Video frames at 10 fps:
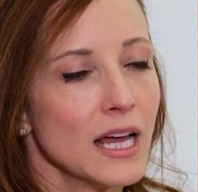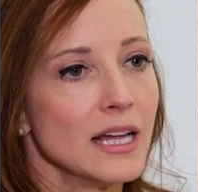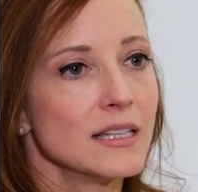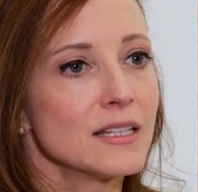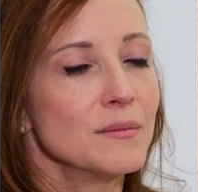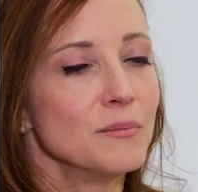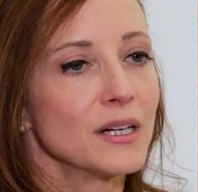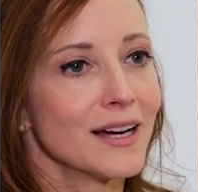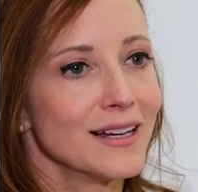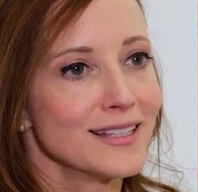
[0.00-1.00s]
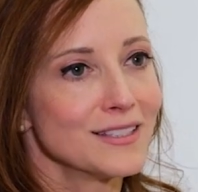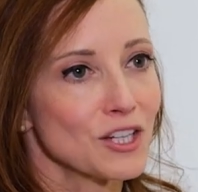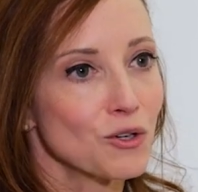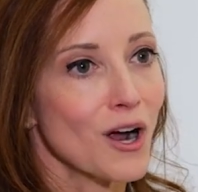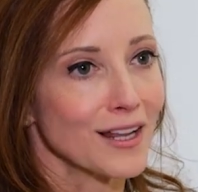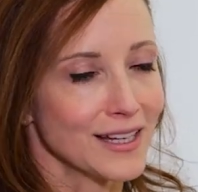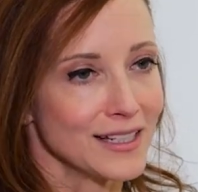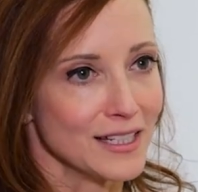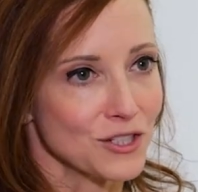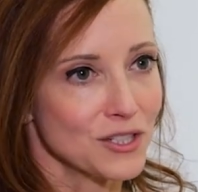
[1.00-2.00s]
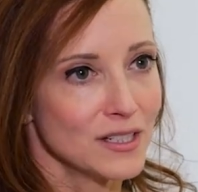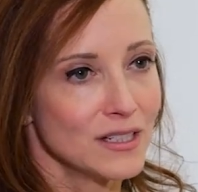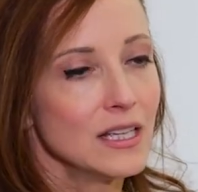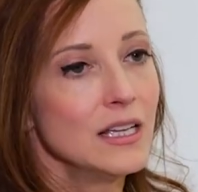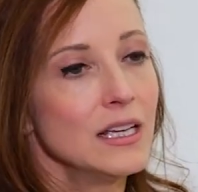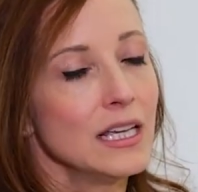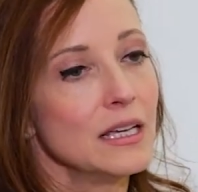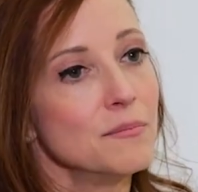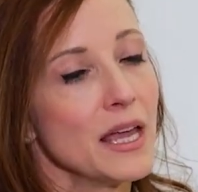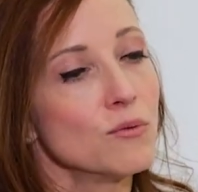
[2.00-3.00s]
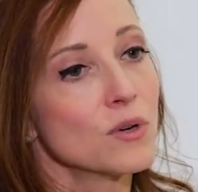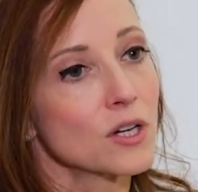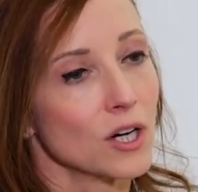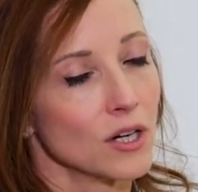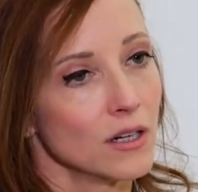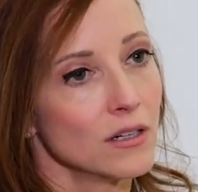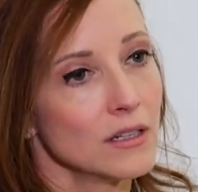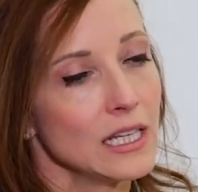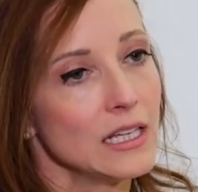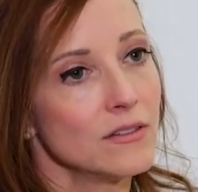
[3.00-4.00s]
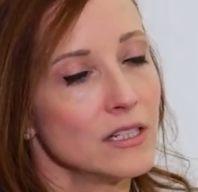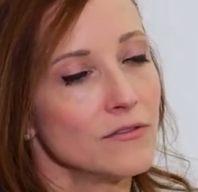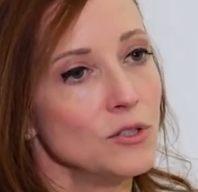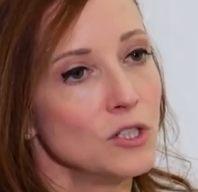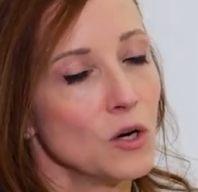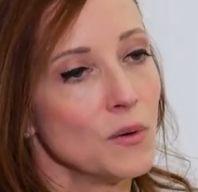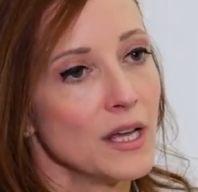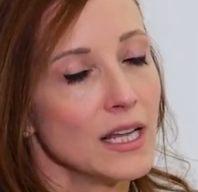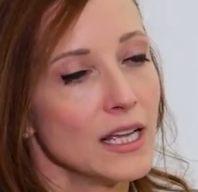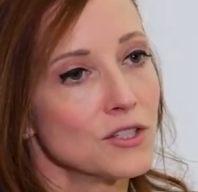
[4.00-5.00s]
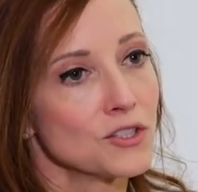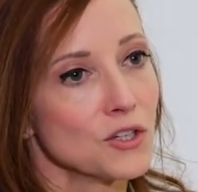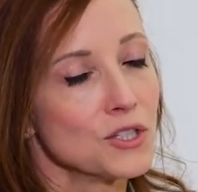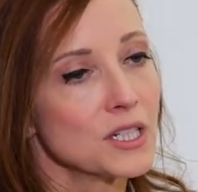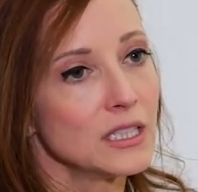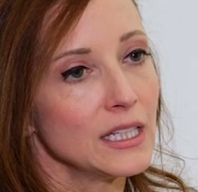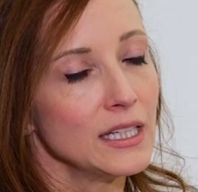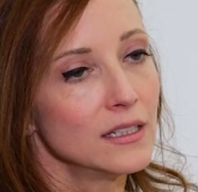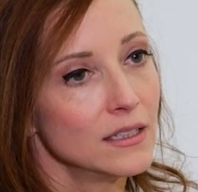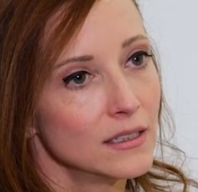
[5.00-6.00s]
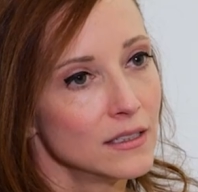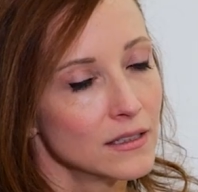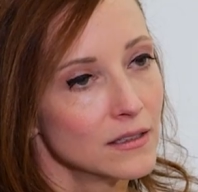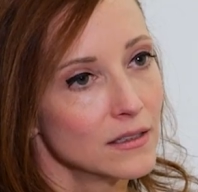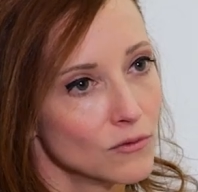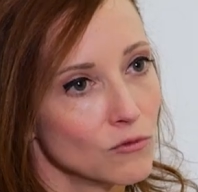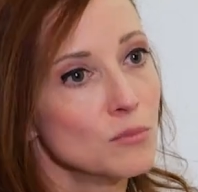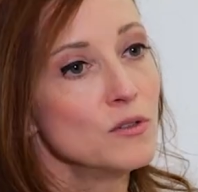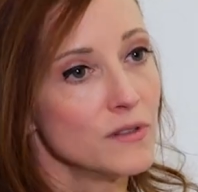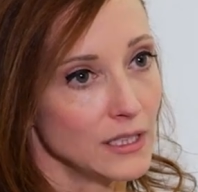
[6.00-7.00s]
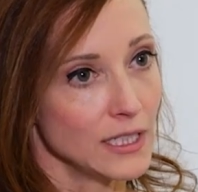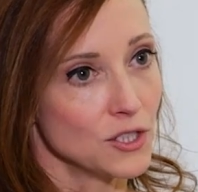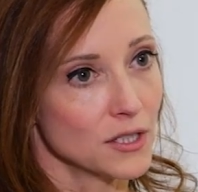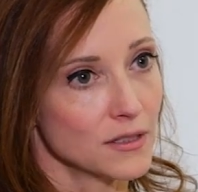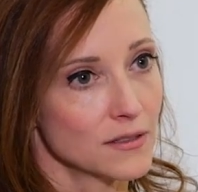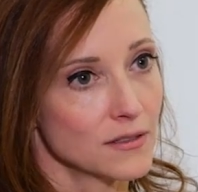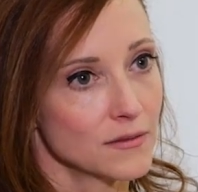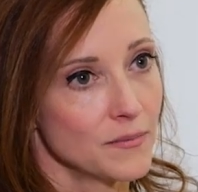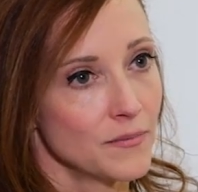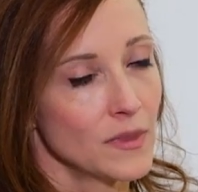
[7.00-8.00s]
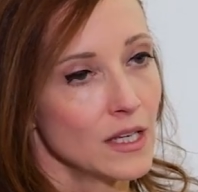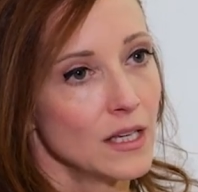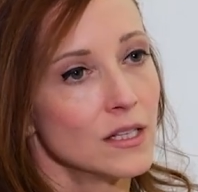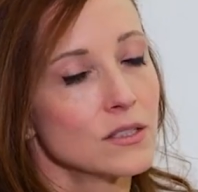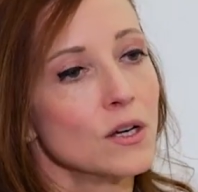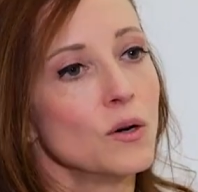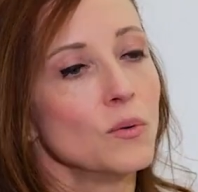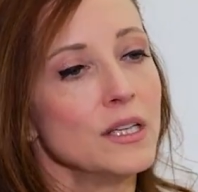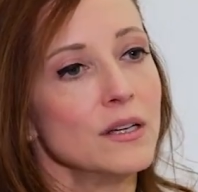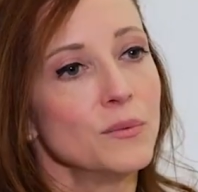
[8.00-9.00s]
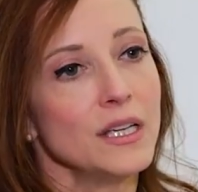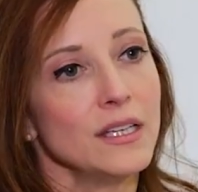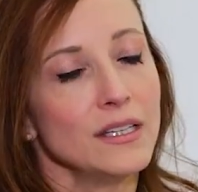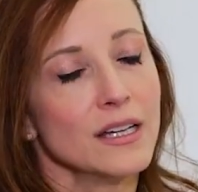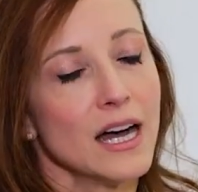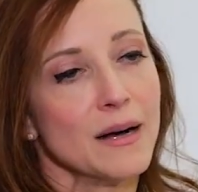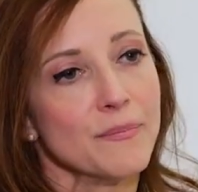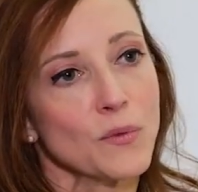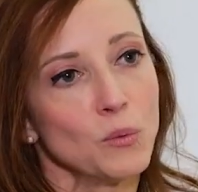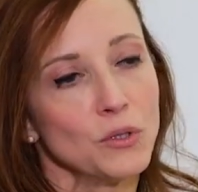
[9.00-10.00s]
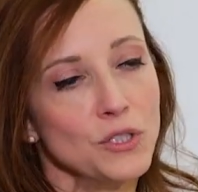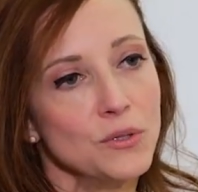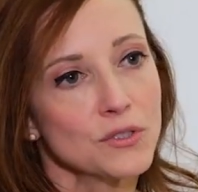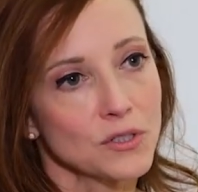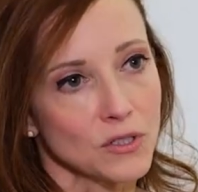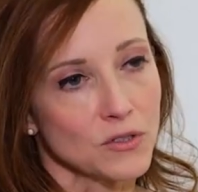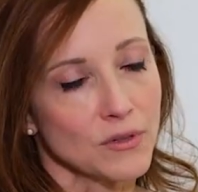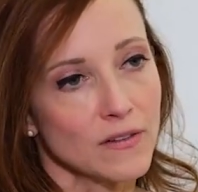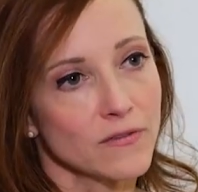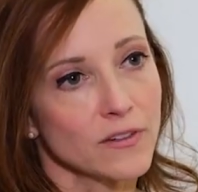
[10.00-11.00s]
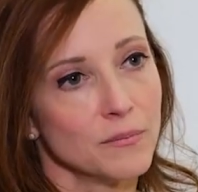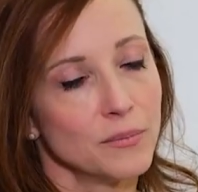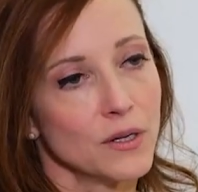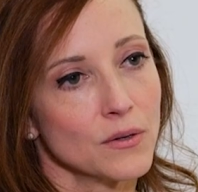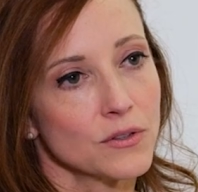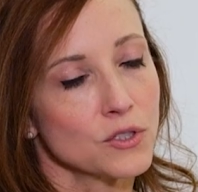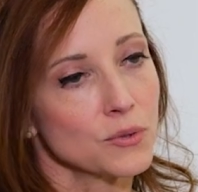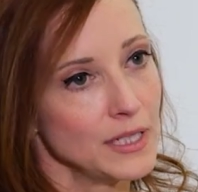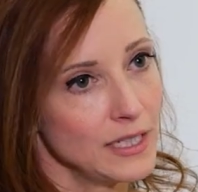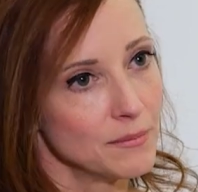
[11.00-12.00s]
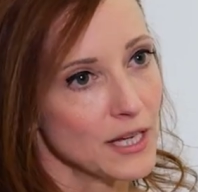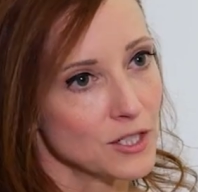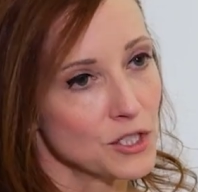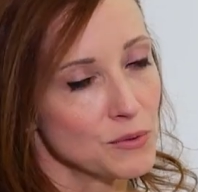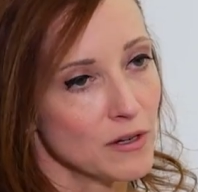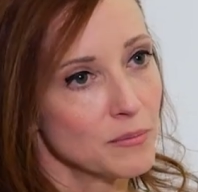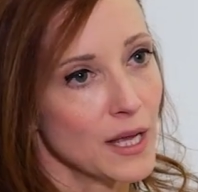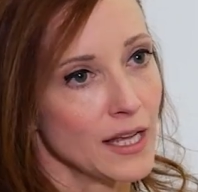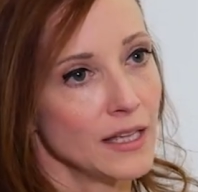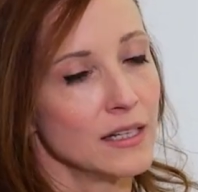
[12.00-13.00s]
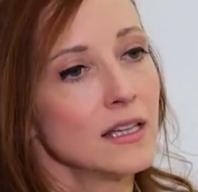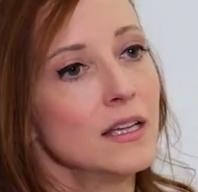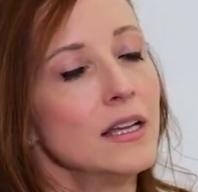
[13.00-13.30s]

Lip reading: that because it's a chronic condition, it may recur even if you go in and surgically remove the lesions. So we will use surgery for both treating patients who have pain